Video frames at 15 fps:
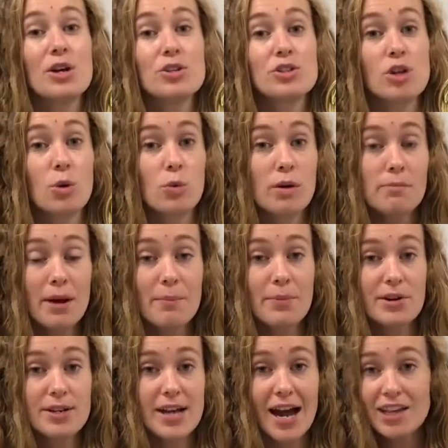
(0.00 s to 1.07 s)
So
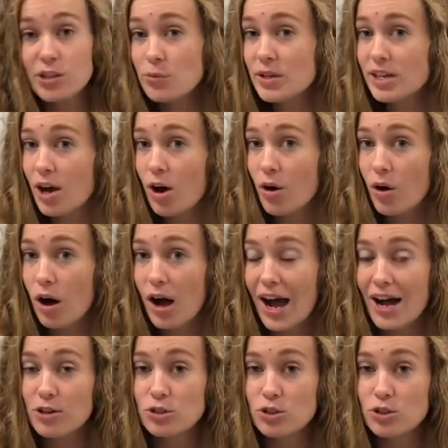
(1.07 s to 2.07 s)
remember, now that we know how